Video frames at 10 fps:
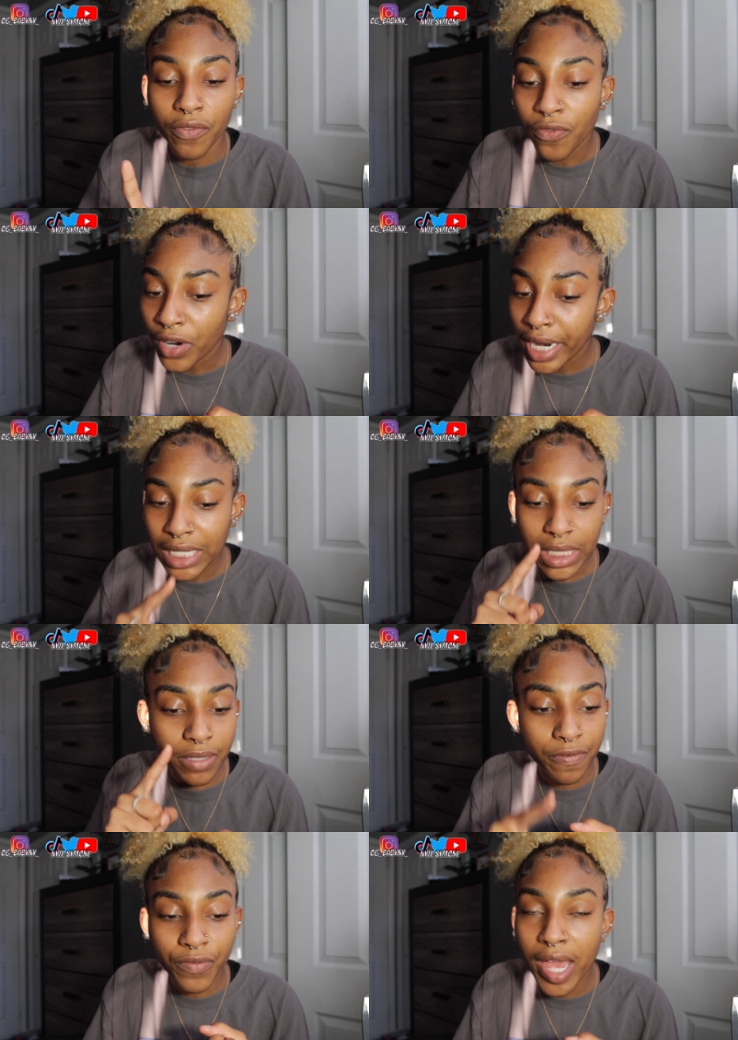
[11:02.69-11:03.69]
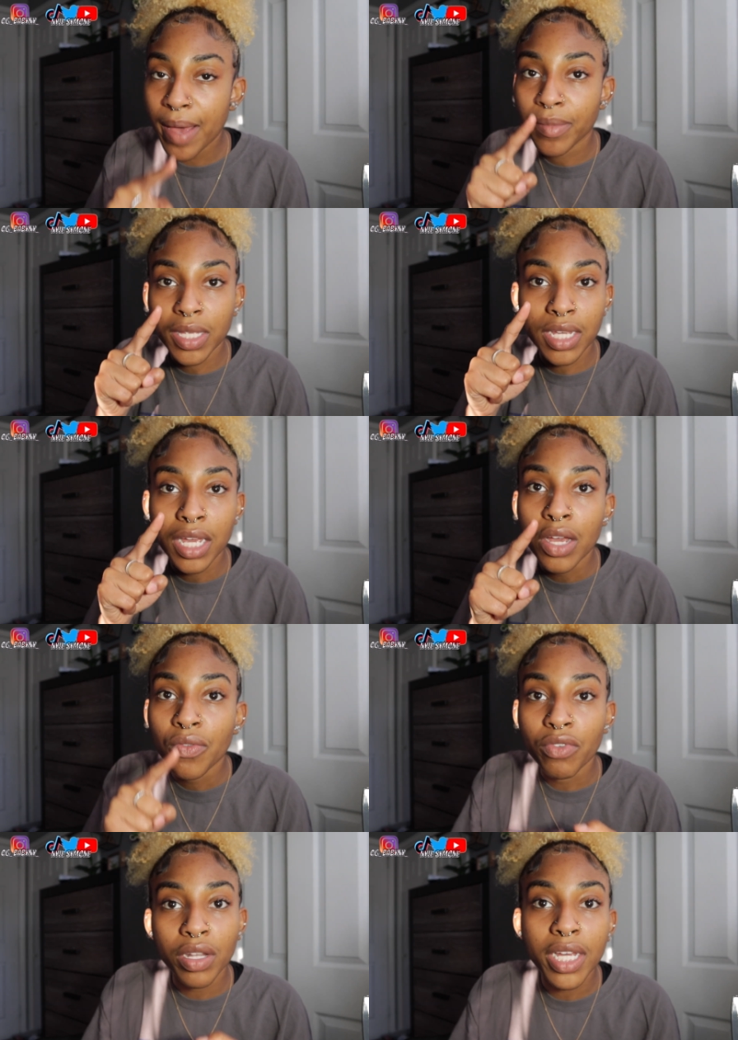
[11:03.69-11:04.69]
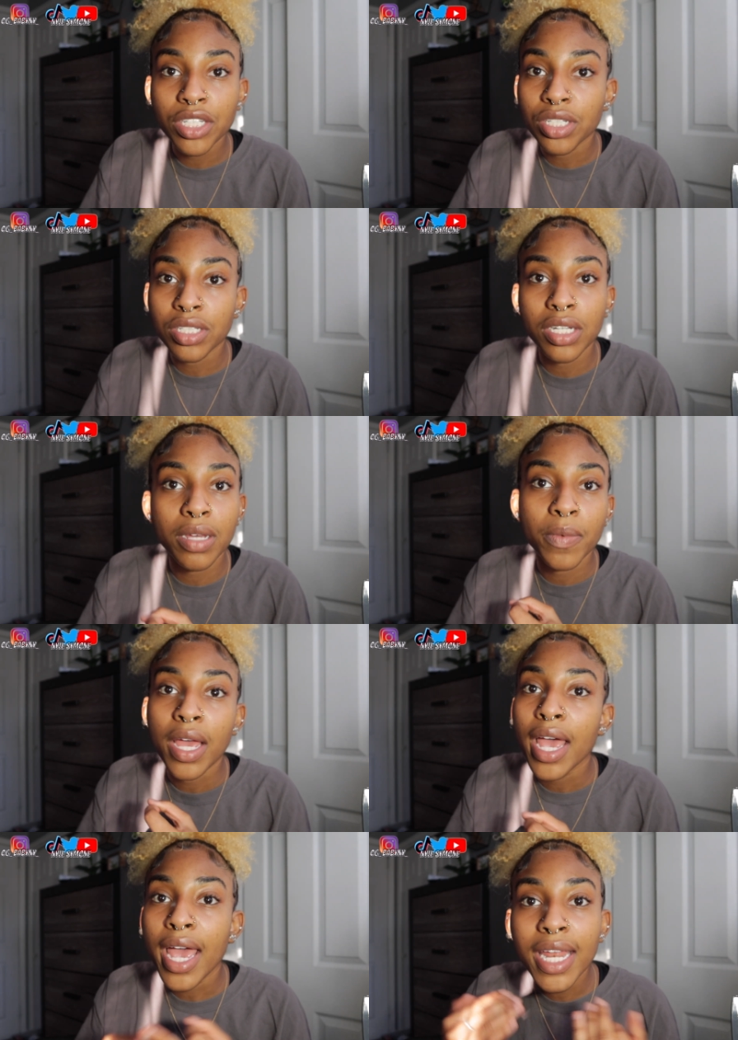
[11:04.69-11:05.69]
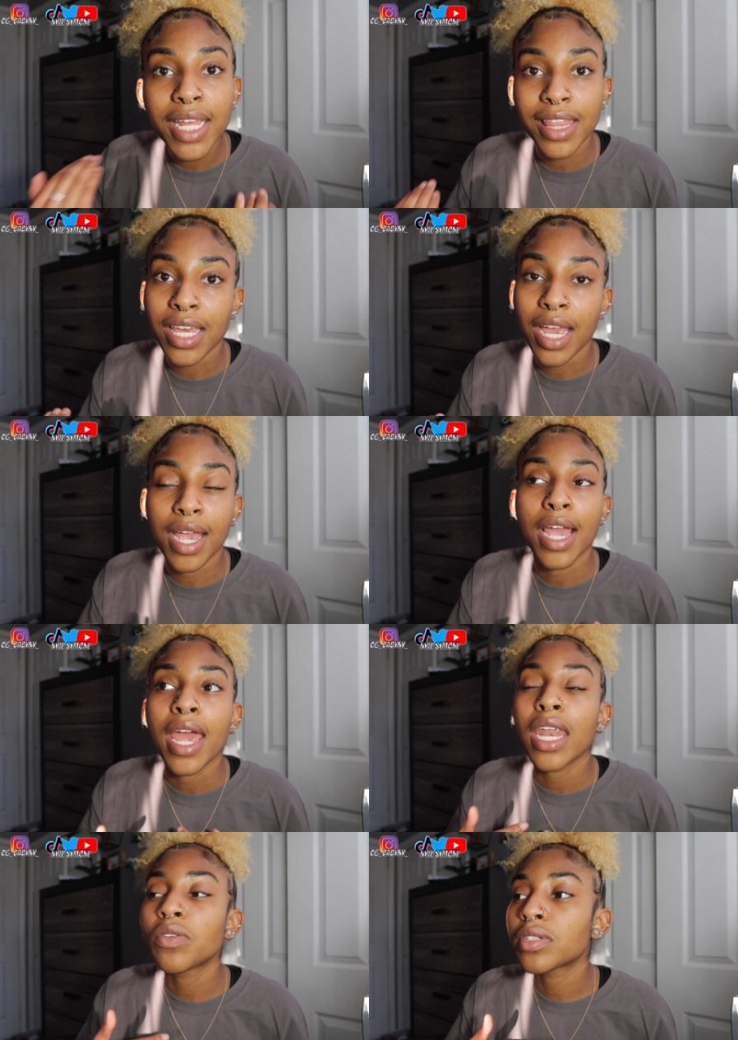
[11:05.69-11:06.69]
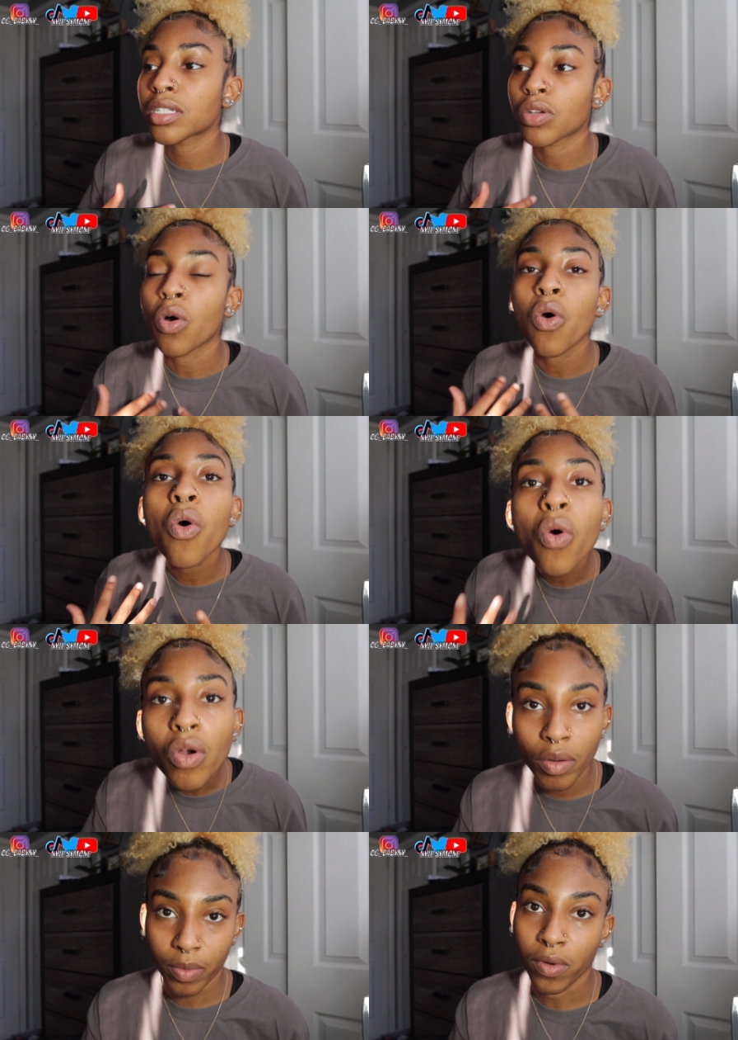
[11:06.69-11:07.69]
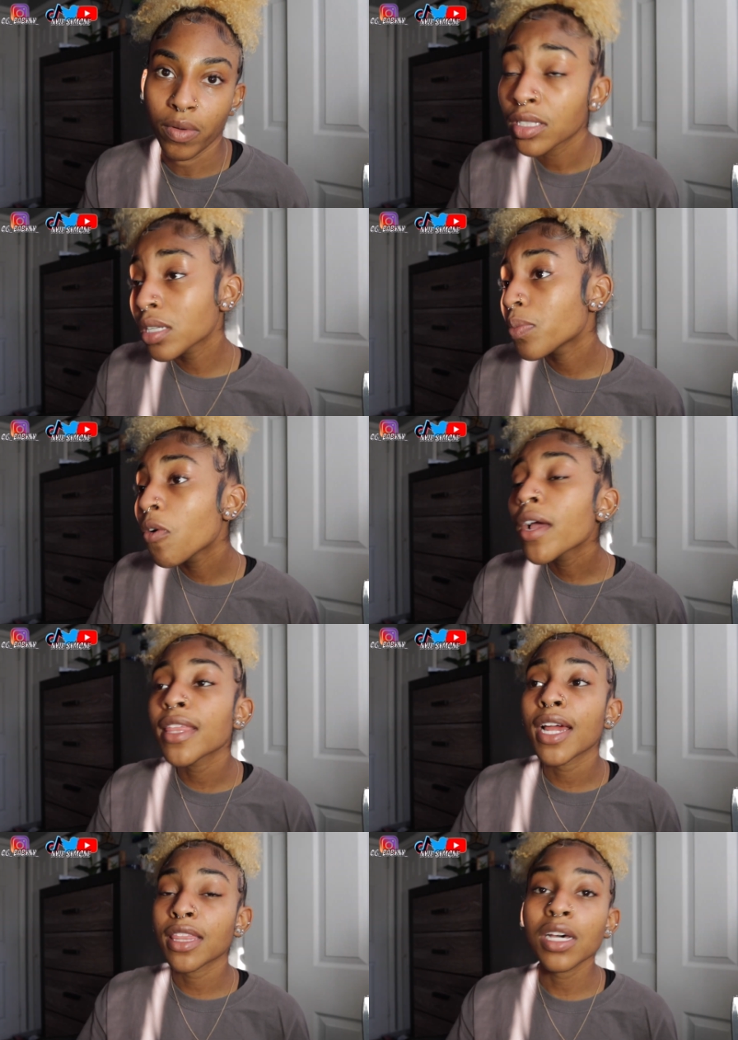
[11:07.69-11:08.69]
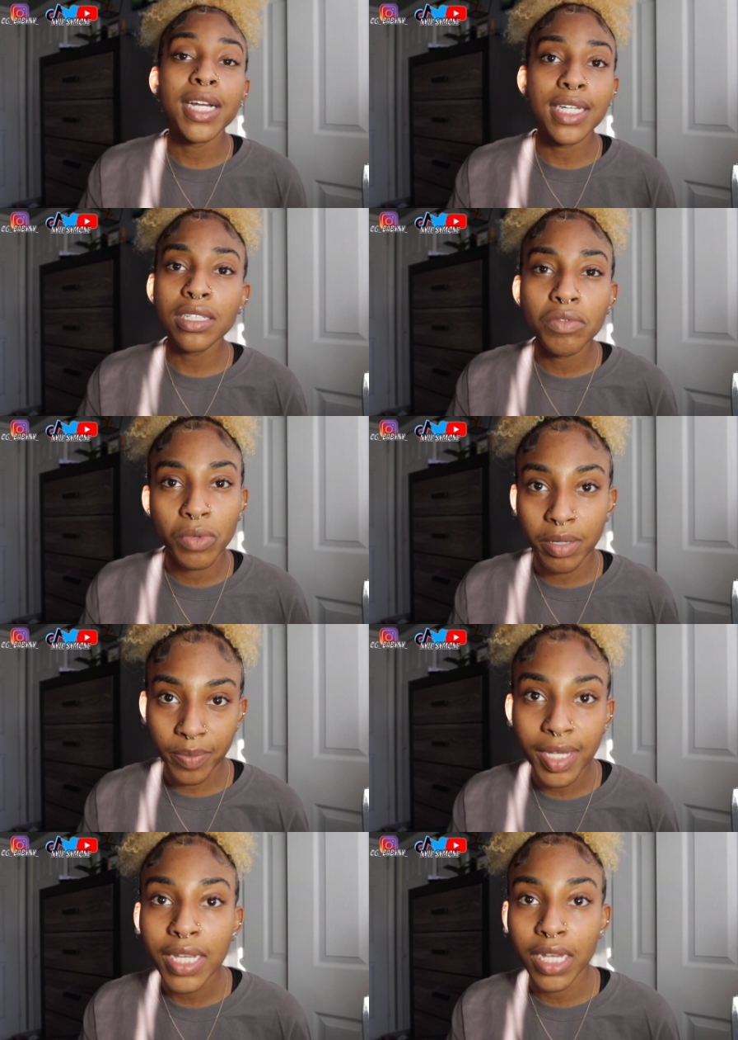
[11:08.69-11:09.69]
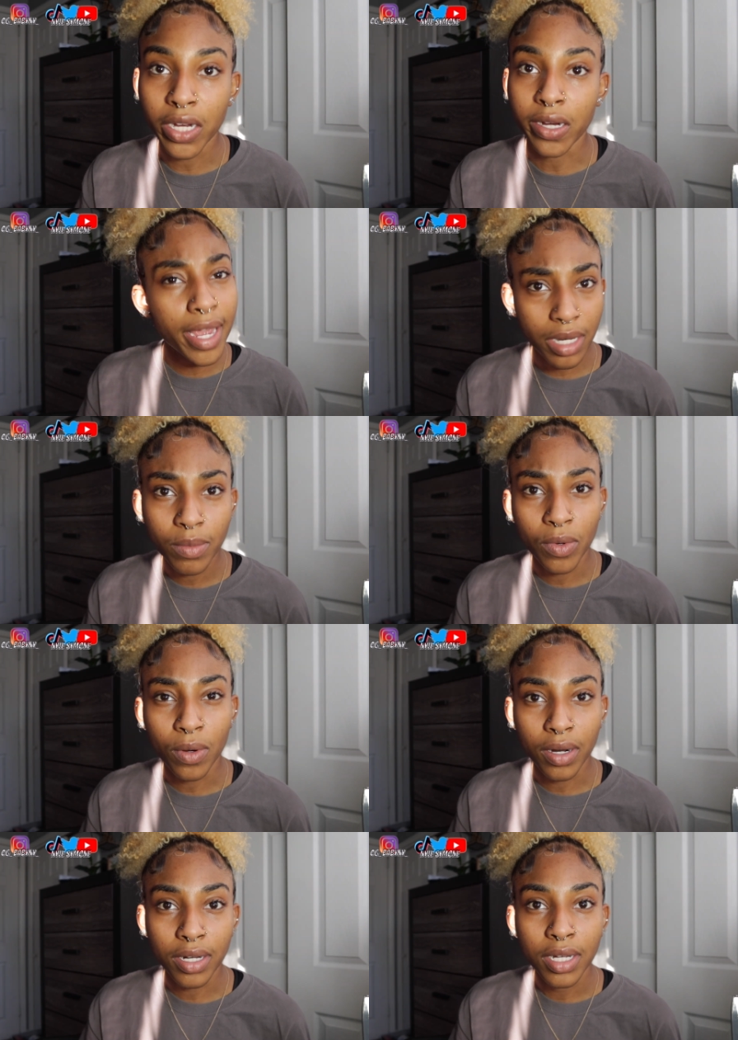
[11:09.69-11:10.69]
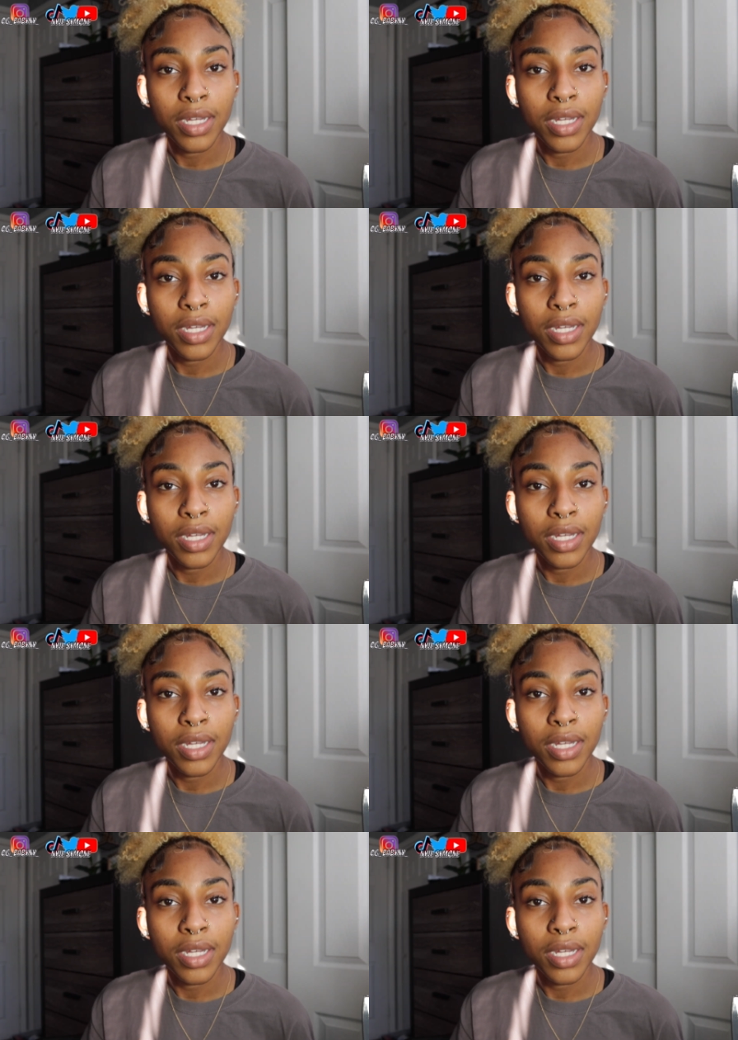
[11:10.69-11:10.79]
Friends, family, relationship, anything. It was just horrible, to the point that I thought I didn't even want to be here anymore.